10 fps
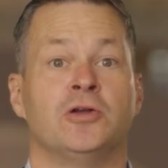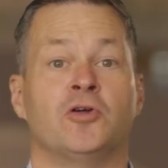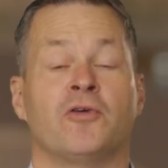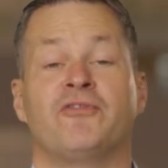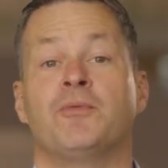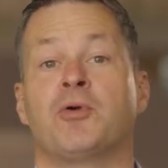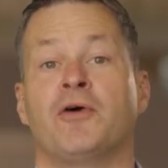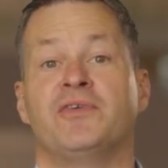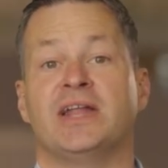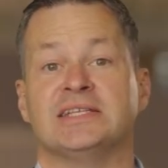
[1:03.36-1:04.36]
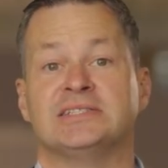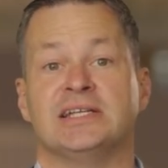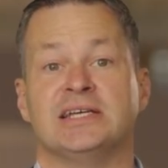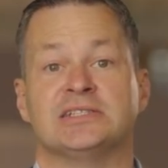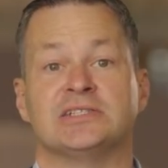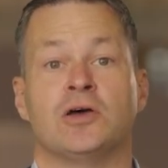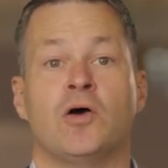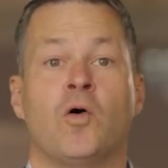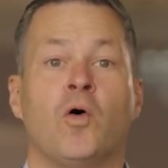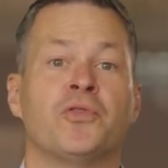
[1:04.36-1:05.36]
not-for-profit entities,
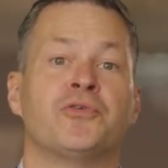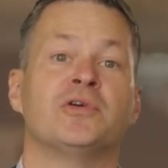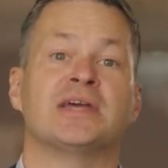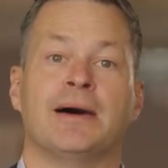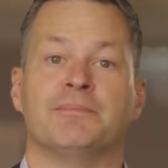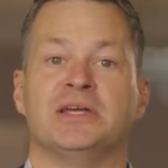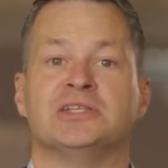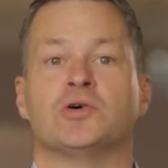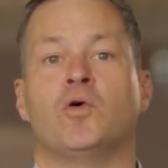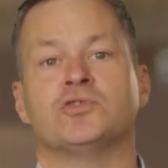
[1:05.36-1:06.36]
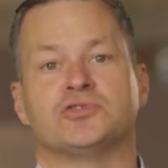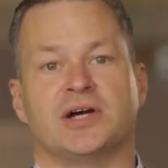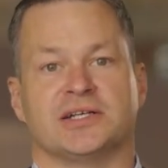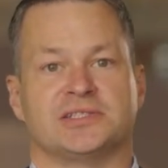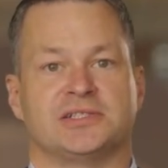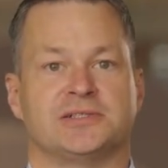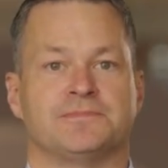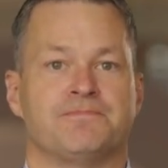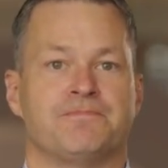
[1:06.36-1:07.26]
or through companies or trusts.